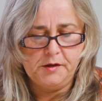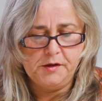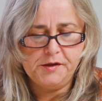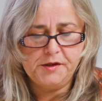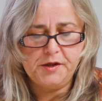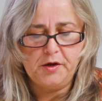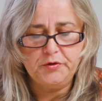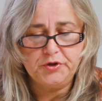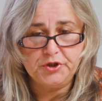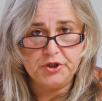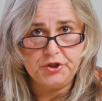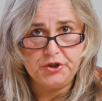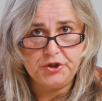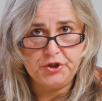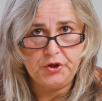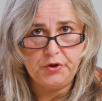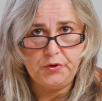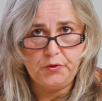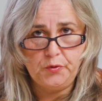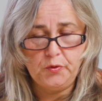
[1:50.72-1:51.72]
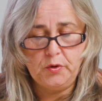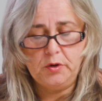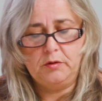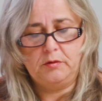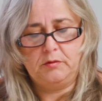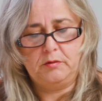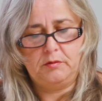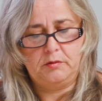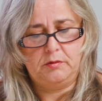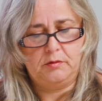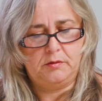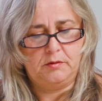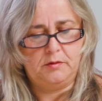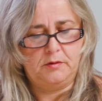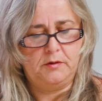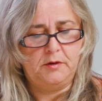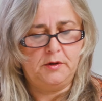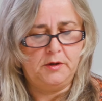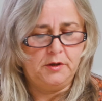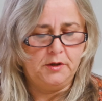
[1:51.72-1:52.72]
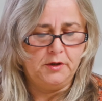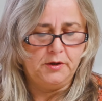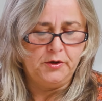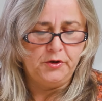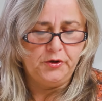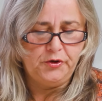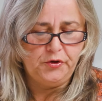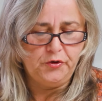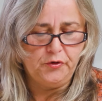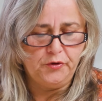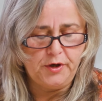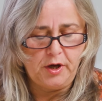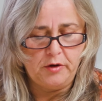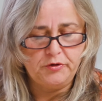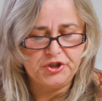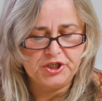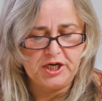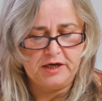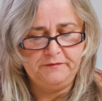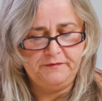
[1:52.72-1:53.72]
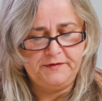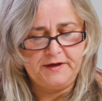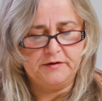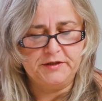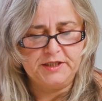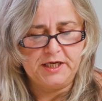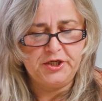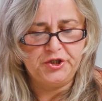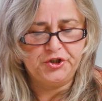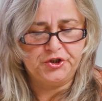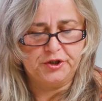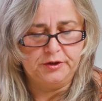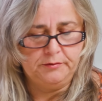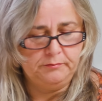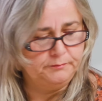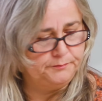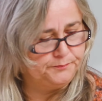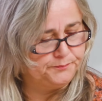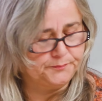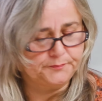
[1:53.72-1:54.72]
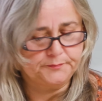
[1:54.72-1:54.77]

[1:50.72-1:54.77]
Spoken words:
So to do your no chain foundation,